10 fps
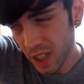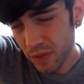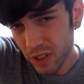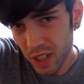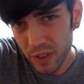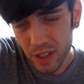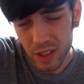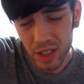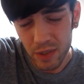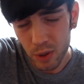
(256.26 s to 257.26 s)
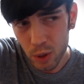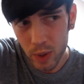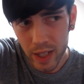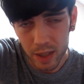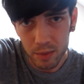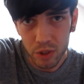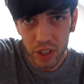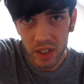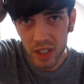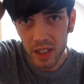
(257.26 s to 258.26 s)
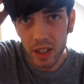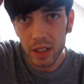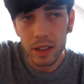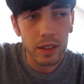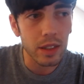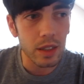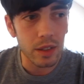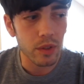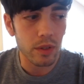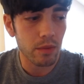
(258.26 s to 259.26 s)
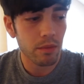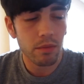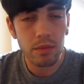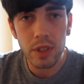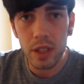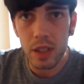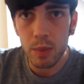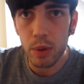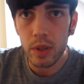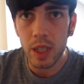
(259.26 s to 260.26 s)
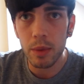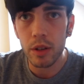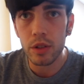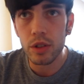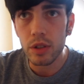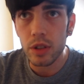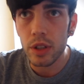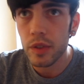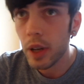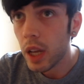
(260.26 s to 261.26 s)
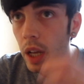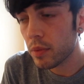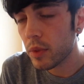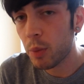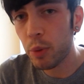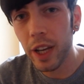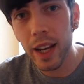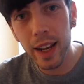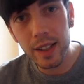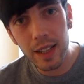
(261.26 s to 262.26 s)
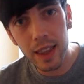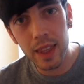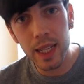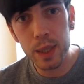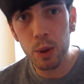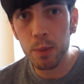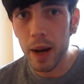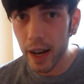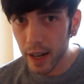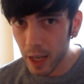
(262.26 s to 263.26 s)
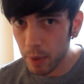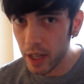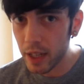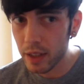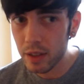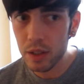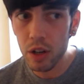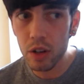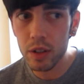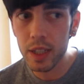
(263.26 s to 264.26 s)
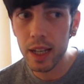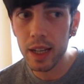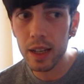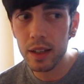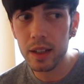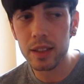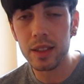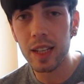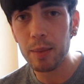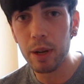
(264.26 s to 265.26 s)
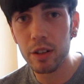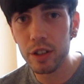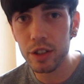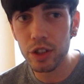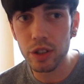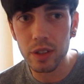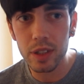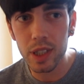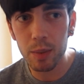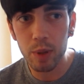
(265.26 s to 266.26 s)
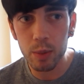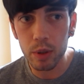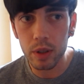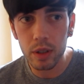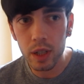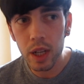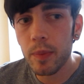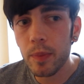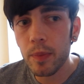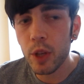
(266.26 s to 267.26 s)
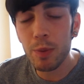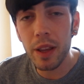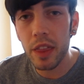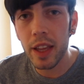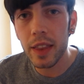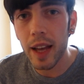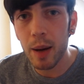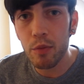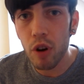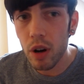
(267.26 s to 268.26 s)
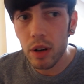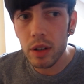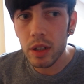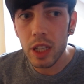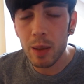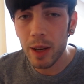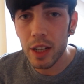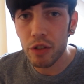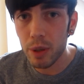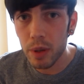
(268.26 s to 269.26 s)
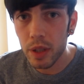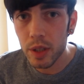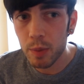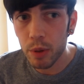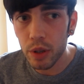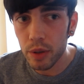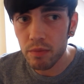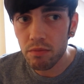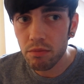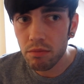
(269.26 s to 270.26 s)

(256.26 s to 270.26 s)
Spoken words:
And even though I don't like him, Jay-Z, like, he even said he supports gay marriage and stuff. But yeah, like I said, these were my opinions on gay and gay marriage and gay people. You might think that I'm wrong, you might agree with us, but